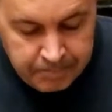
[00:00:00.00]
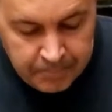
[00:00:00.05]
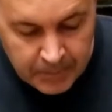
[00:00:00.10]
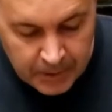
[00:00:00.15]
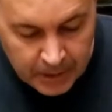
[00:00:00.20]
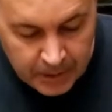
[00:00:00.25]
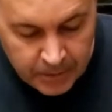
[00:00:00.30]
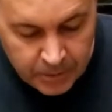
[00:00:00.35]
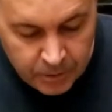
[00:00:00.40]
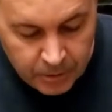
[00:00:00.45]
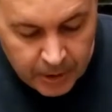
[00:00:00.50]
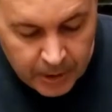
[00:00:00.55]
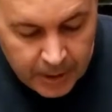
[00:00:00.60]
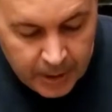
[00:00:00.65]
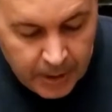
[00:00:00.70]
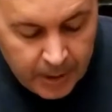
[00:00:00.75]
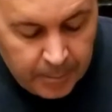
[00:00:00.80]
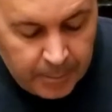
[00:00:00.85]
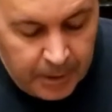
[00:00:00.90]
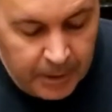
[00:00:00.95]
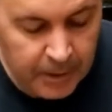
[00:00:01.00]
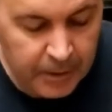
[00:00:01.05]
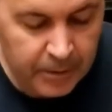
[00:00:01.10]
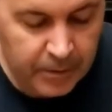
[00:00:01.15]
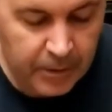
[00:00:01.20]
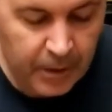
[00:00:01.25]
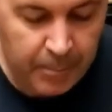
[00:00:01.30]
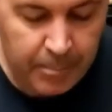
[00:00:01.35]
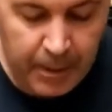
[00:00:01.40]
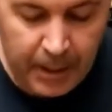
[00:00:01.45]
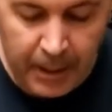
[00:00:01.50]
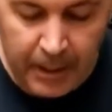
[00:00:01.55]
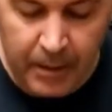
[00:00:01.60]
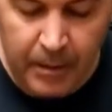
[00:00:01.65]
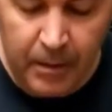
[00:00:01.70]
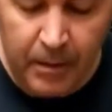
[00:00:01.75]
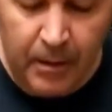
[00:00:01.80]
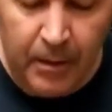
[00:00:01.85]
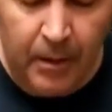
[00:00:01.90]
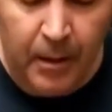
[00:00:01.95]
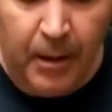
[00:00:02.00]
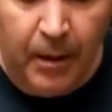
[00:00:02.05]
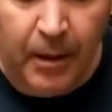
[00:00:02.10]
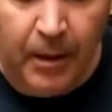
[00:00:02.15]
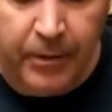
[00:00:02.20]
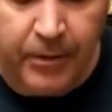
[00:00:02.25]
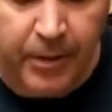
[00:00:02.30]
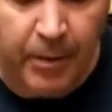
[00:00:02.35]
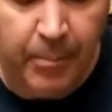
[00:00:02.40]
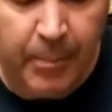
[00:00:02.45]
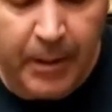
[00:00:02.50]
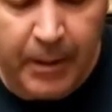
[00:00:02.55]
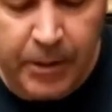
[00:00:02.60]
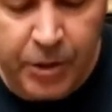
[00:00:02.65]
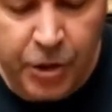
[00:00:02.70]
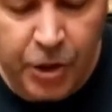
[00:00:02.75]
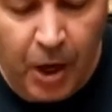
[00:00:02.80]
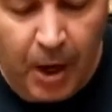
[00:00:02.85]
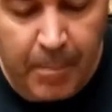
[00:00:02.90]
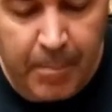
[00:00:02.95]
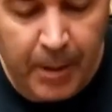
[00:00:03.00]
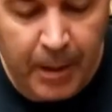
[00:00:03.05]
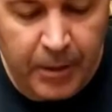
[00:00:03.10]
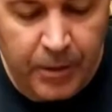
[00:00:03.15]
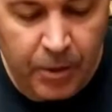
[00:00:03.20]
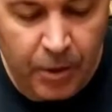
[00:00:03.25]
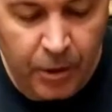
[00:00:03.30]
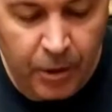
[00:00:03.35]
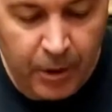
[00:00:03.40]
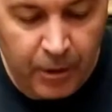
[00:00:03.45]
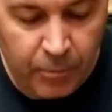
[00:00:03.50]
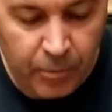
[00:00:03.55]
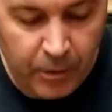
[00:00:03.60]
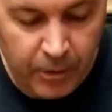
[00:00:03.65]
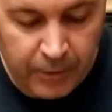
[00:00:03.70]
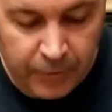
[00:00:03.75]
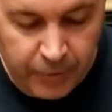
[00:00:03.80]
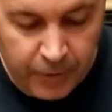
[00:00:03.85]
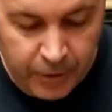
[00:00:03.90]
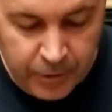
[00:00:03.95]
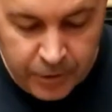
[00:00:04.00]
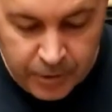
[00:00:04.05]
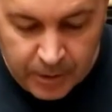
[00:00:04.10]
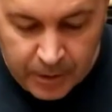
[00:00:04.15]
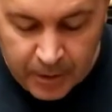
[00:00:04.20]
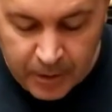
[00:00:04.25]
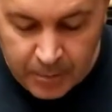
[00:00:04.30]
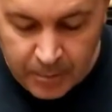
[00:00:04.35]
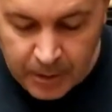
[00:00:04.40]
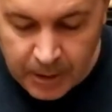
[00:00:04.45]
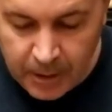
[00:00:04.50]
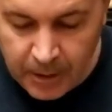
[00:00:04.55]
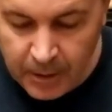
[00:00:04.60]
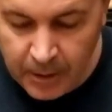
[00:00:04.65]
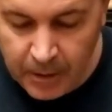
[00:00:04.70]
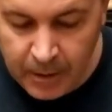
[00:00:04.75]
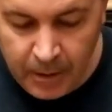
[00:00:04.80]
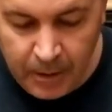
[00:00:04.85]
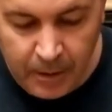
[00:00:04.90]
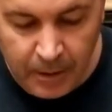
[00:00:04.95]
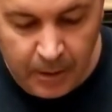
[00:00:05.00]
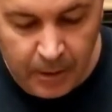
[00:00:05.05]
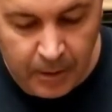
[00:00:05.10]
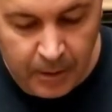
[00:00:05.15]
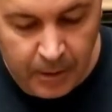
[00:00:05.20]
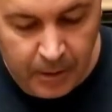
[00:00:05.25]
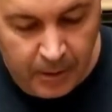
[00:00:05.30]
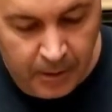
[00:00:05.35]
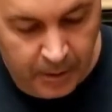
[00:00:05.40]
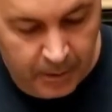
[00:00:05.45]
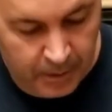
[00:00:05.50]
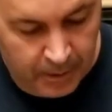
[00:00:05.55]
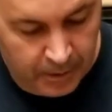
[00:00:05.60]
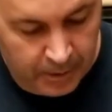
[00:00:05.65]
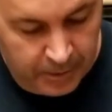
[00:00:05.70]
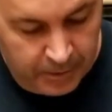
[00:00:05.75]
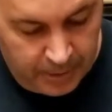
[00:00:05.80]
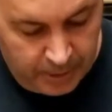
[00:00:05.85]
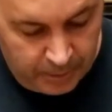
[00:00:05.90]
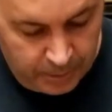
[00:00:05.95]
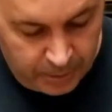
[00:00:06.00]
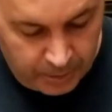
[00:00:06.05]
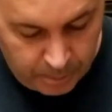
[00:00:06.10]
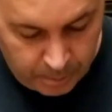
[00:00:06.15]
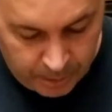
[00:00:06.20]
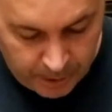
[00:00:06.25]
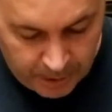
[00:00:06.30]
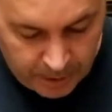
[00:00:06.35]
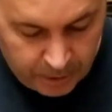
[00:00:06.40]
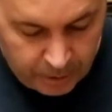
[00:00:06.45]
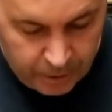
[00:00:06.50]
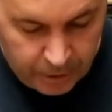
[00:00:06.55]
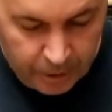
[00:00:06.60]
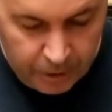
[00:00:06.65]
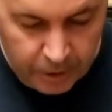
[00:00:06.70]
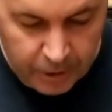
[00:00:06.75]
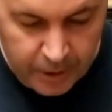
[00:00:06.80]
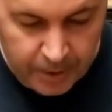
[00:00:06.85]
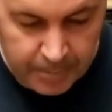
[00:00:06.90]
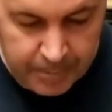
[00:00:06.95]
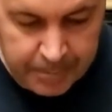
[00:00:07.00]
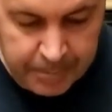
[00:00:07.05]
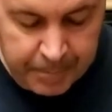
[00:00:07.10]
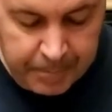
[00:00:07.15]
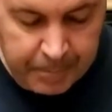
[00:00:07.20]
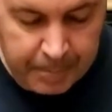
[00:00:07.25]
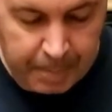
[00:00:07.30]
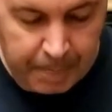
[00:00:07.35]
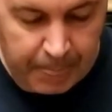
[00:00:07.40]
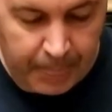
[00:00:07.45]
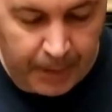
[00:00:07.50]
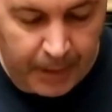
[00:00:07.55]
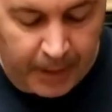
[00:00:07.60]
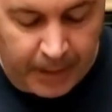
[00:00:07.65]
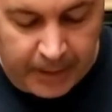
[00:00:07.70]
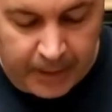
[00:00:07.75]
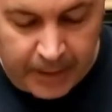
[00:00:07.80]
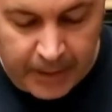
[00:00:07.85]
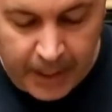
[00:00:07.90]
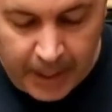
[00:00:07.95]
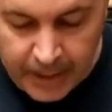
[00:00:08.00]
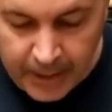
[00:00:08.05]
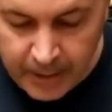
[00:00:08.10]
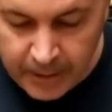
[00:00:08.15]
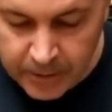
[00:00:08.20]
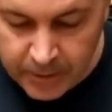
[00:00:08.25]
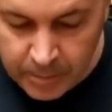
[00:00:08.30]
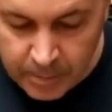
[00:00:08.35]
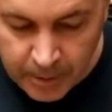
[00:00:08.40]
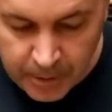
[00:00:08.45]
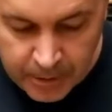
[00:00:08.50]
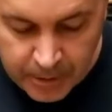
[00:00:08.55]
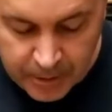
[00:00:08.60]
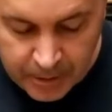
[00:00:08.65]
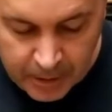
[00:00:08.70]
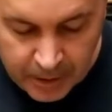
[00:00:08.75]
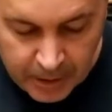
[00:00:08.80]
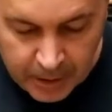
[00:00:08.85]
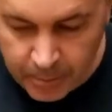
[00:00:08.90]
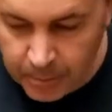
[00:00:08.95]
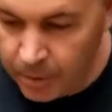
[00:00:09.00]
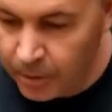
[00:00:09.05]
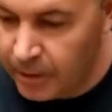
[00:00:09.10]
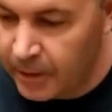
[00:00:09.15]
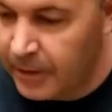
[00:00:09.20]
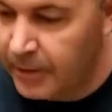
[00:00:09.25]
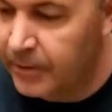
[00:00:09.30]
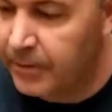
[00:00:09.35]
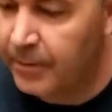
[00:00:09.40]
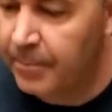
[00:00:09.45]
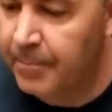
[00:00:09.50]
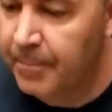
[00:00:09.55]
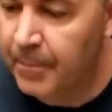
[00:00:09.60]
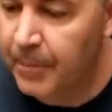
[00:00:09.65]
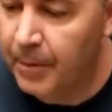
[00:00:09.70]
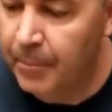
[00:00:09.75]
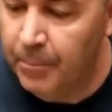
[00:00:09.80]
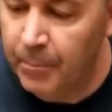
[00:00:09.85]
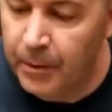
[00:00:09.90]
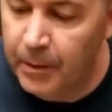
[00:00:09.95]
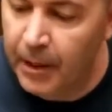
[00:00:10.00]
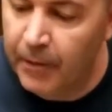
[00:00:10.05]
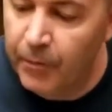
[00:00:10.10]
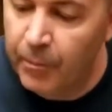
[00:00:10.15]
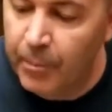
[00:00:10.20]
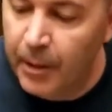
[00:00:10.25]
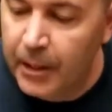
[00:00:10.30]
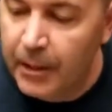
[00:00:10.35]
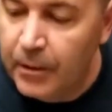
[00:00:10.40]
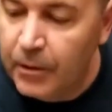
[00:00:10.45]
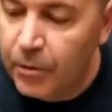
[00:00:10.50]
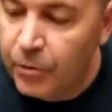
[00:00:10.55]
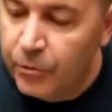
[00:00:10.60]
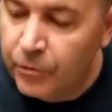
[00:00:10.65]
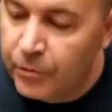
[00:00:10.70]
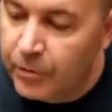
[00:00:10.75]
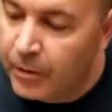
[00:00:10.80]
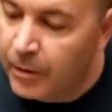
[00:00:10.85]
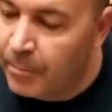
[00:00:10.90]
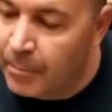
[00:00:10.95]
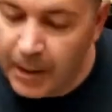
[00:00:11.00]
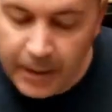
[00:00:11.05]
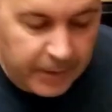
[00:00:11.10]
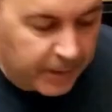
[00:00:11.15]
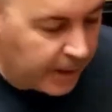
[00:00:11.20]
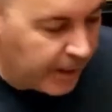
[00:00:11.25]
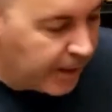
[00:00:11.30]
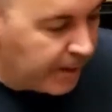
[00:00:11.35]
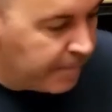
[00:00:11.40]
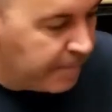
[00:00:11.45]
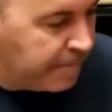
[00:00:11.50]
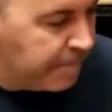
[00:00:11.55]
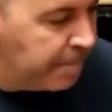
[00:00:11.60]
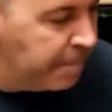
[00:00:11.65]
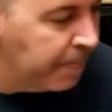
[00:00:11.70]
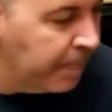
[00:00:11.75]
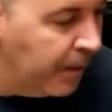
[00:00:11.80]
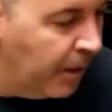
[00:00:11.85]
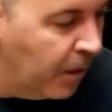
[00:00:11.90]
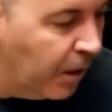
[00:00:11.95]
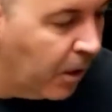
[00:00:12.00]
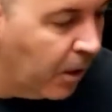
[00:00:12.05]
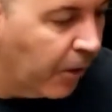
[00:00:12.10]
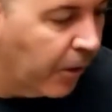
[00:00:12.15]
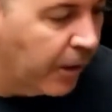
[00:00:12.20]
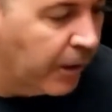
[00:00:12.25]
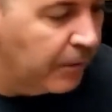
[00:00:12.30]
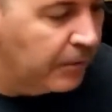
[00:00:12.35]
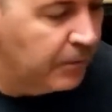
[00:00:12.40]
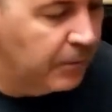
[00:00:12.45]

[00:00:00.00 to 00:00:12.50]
That's okay. I mean, it's not bad. Somebody shot my target. Really frustrated me, because that was a brand new target. And the guy next to me was slinging bullets. Everybody knows about that. All right.